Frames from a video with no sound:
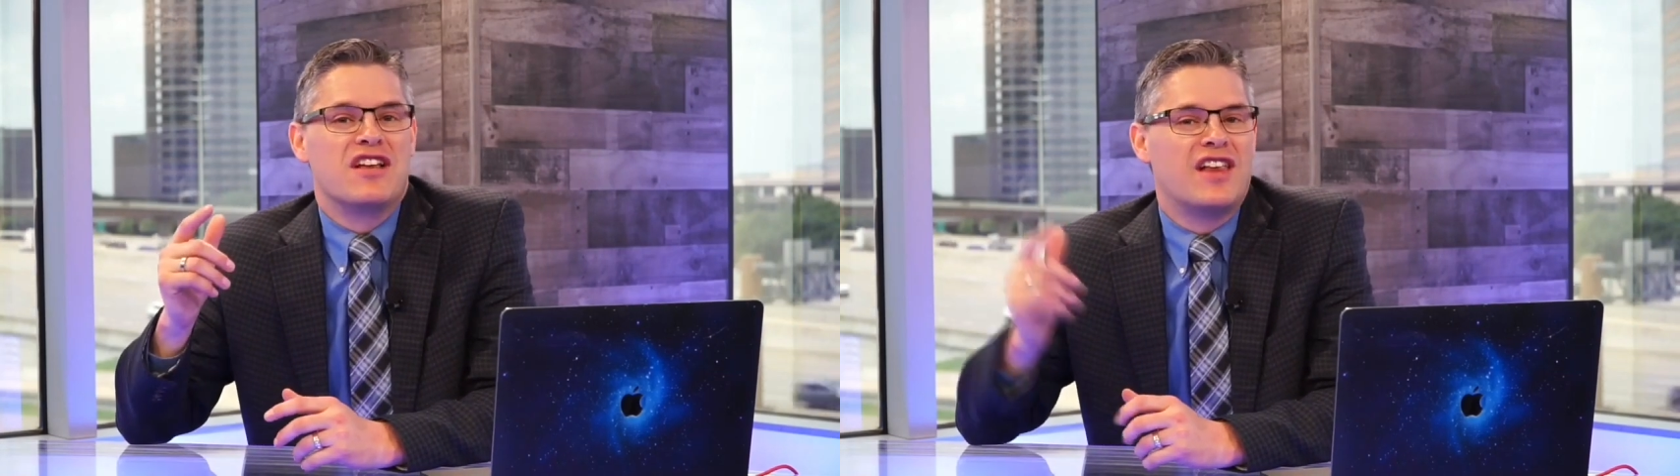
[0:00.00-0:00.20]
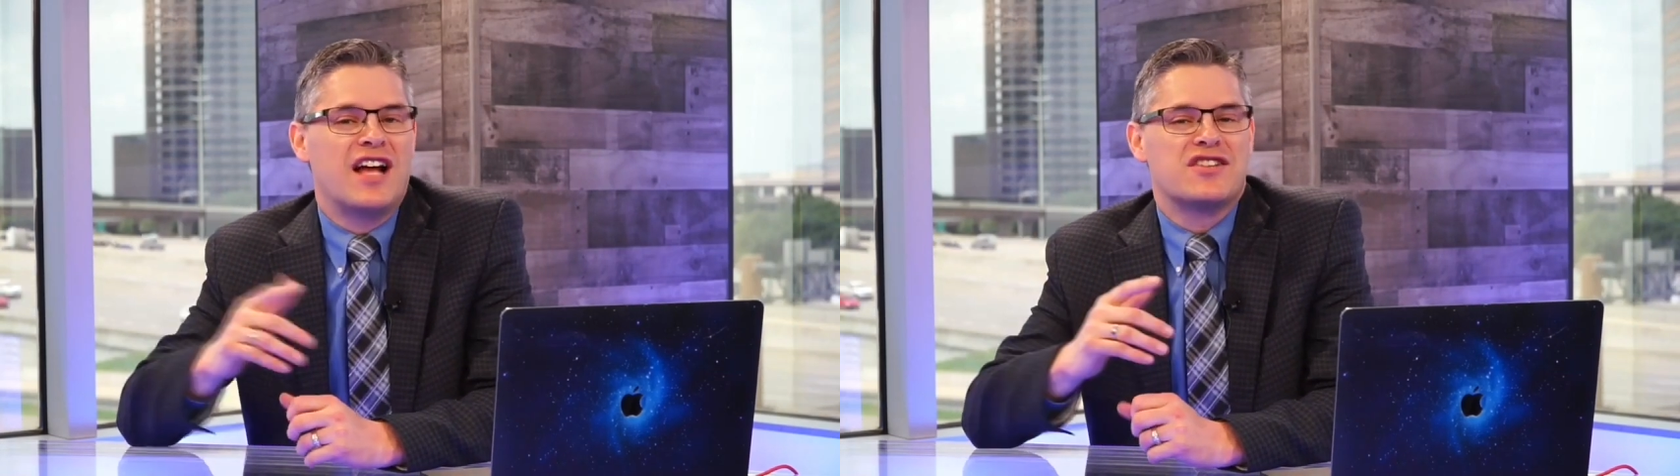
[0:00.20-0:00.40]

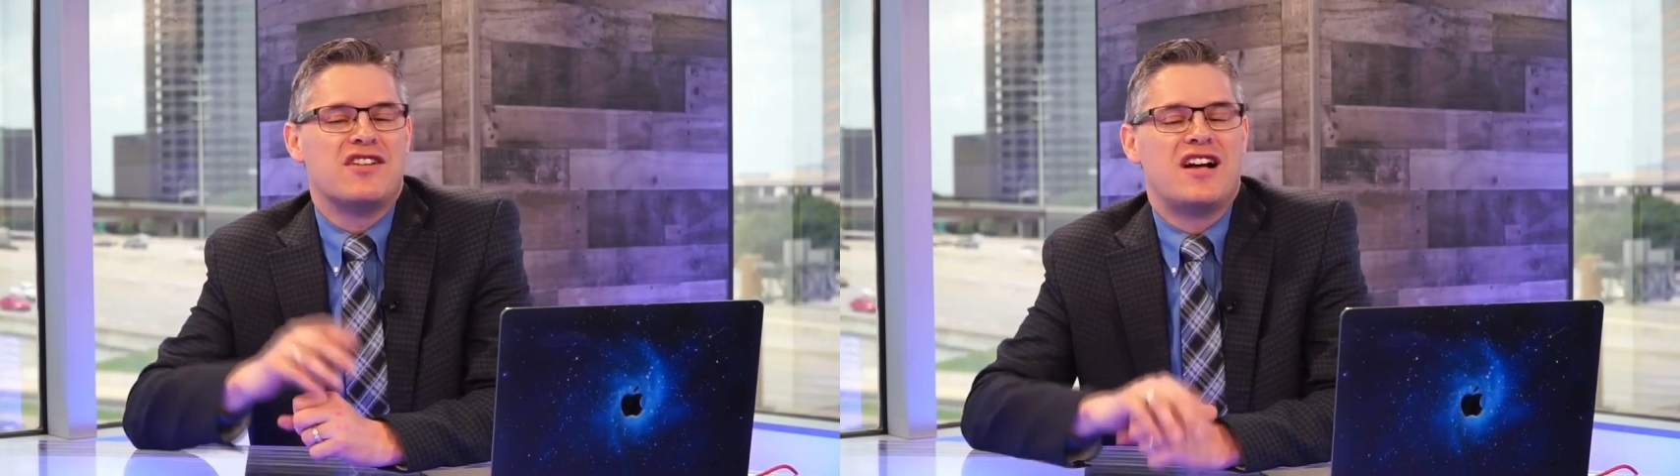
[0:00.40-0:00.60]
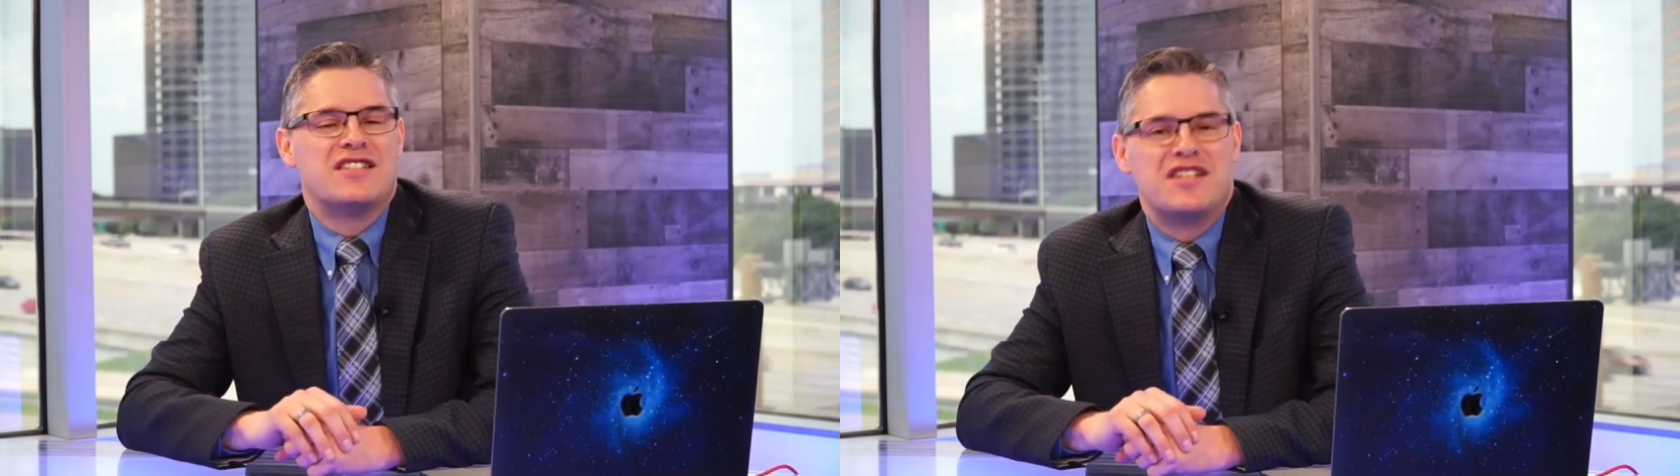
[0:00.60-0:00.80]

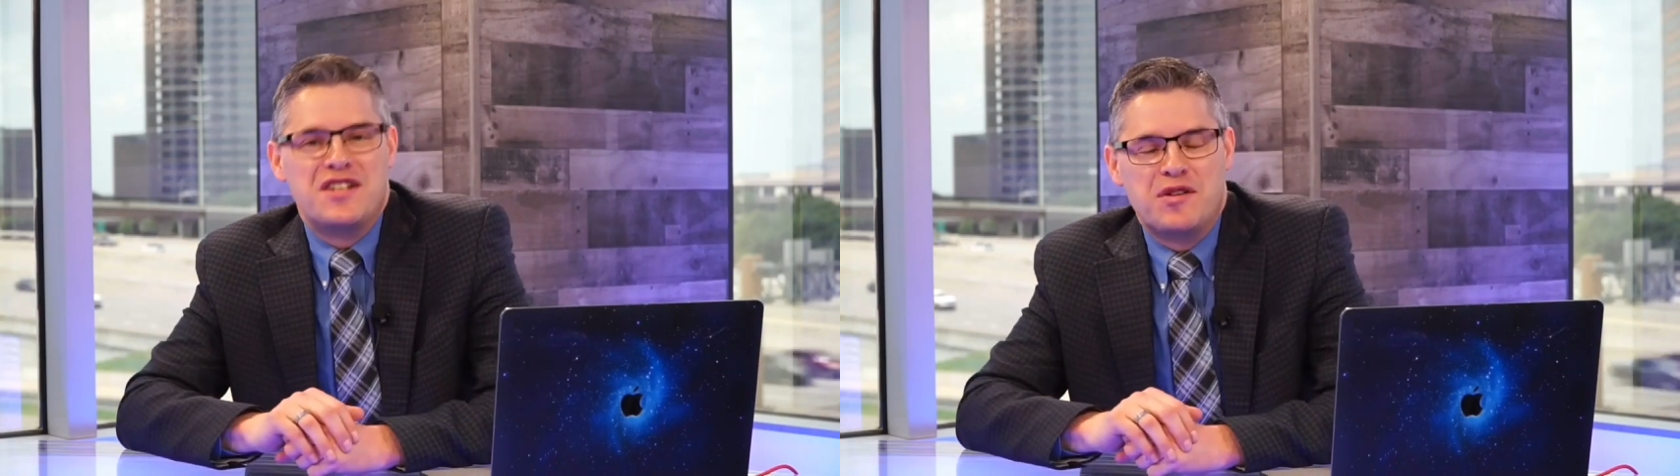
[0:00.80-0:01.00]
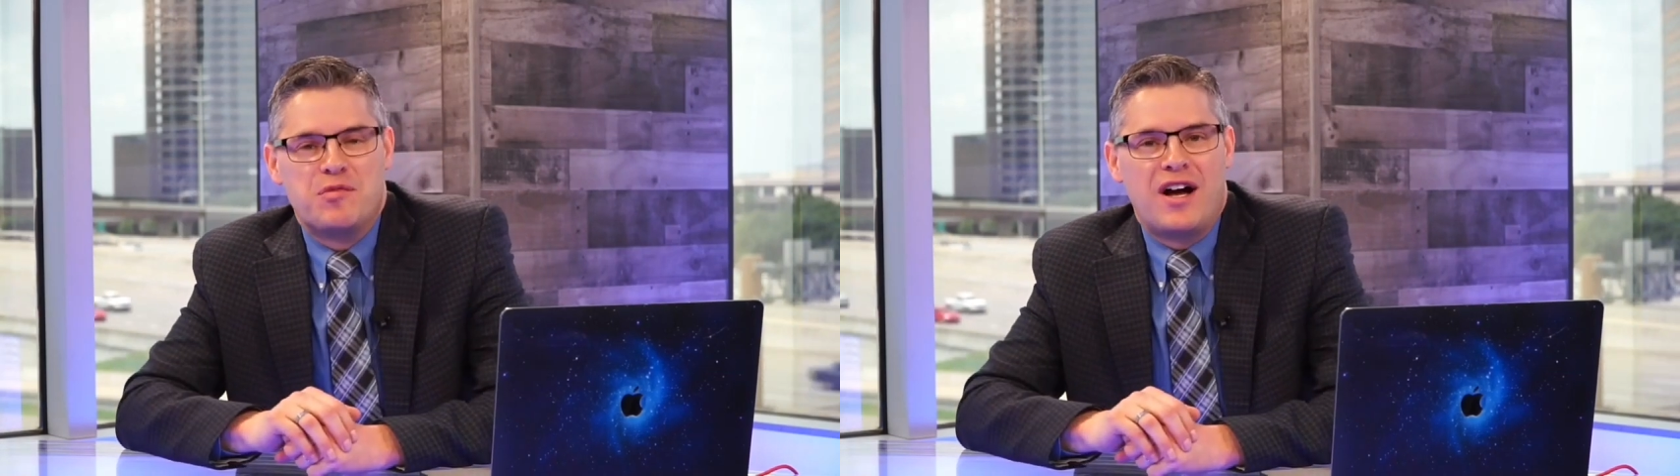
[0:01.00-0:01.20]
electrons
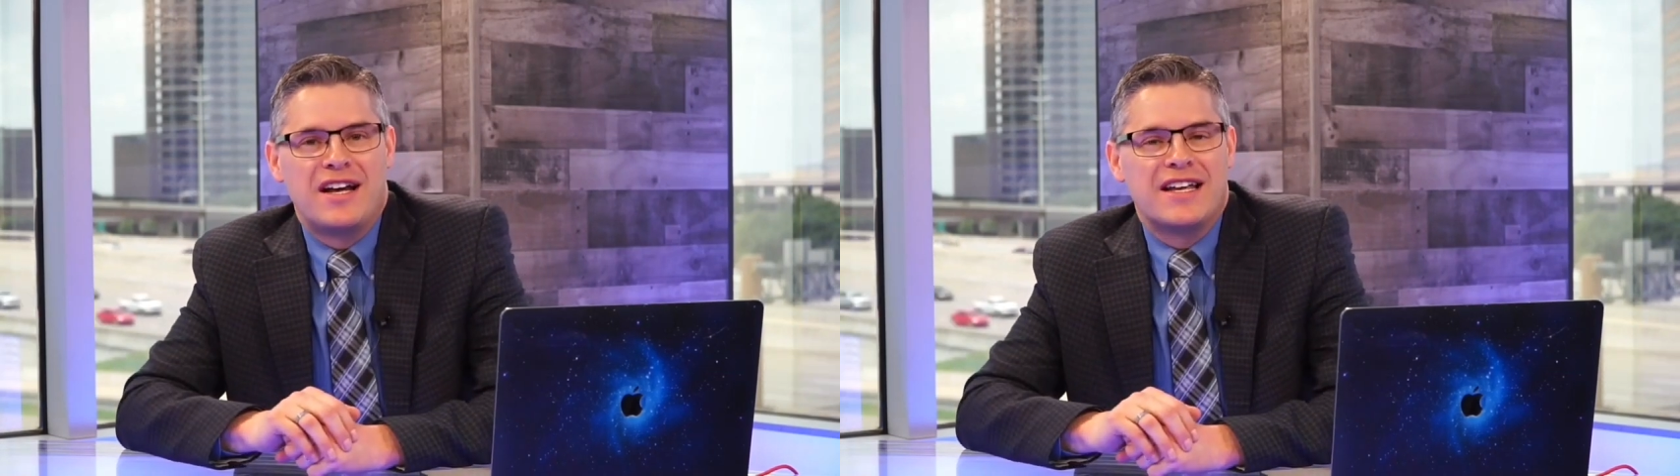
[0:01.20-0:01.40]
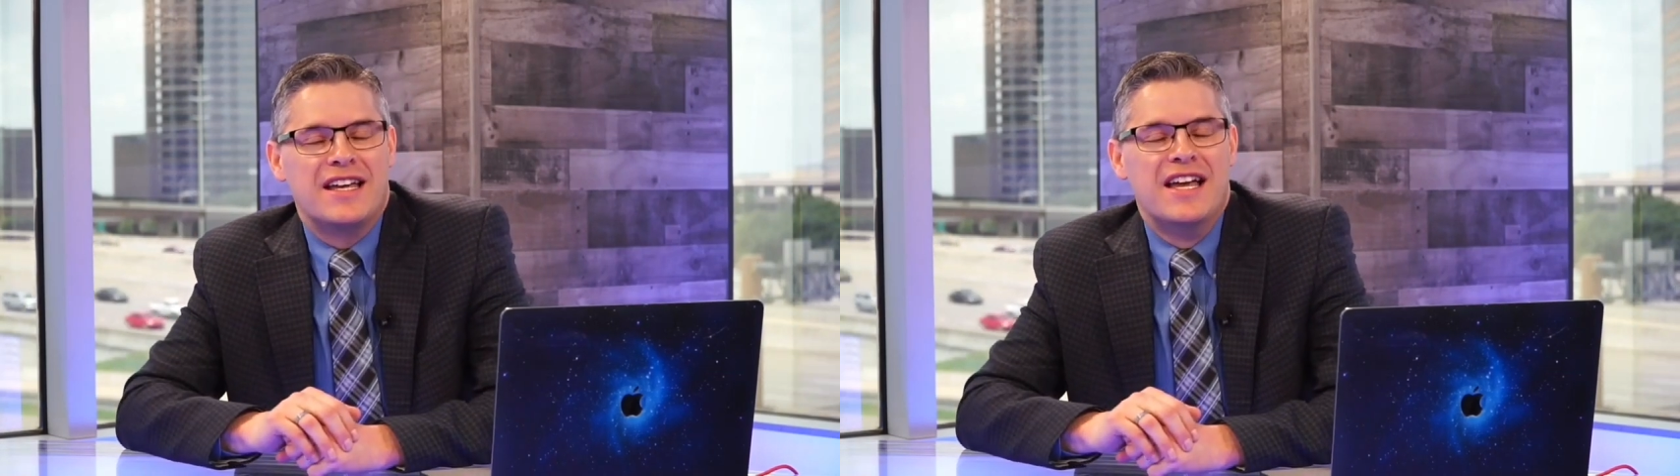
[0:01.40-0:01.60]
into your
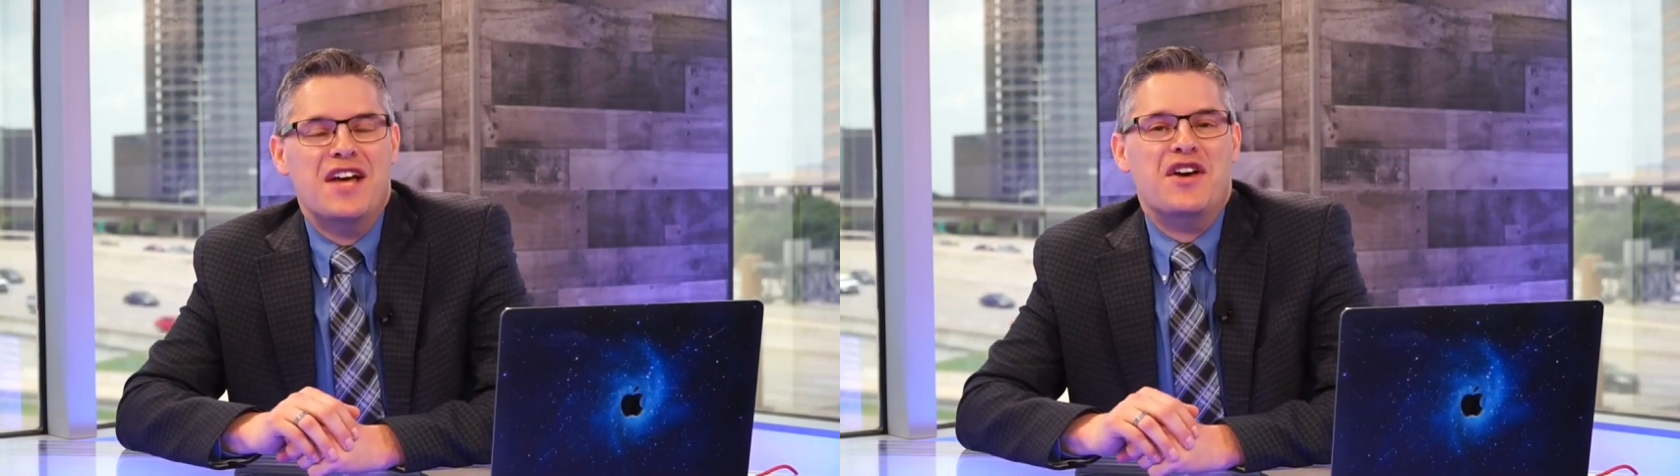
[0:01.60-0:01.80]
body,